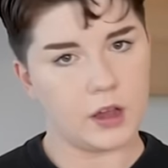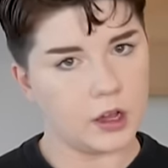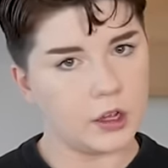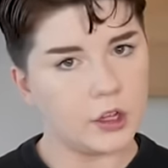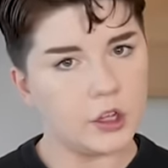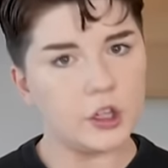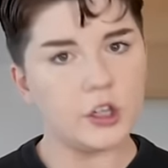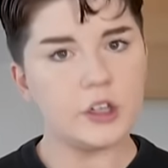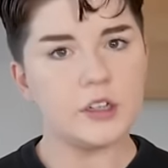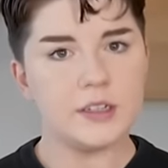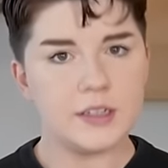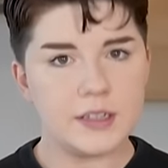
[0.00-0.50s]
a
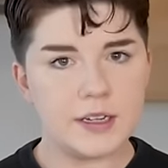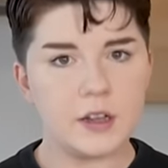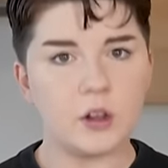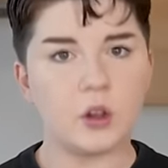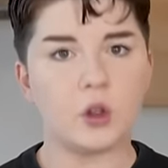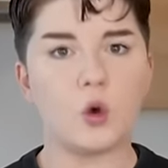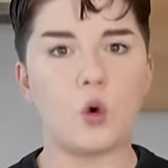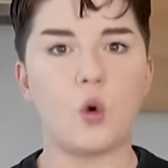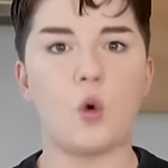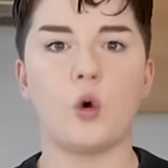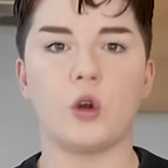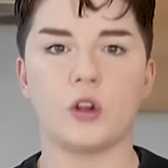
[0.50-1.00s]
good deal
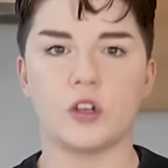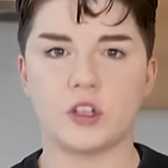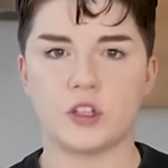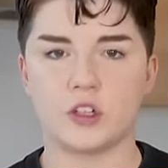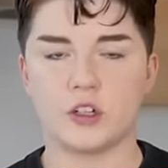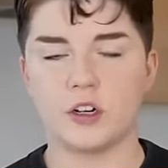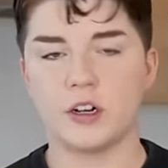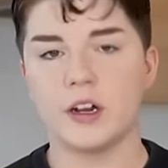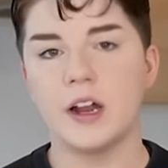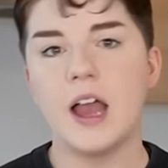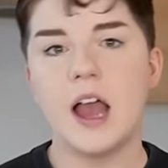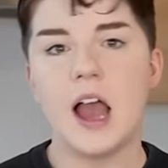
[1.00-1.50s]

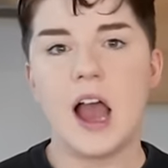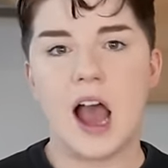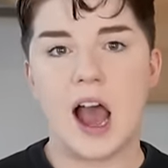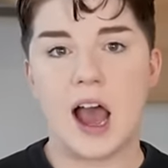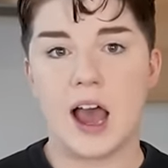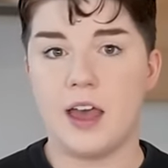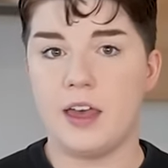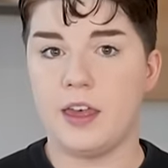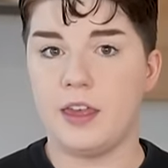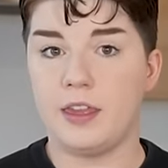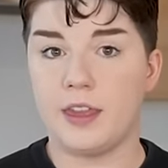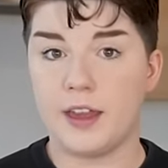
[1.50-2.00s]
coarser
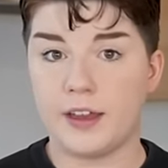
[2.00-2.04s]
uh,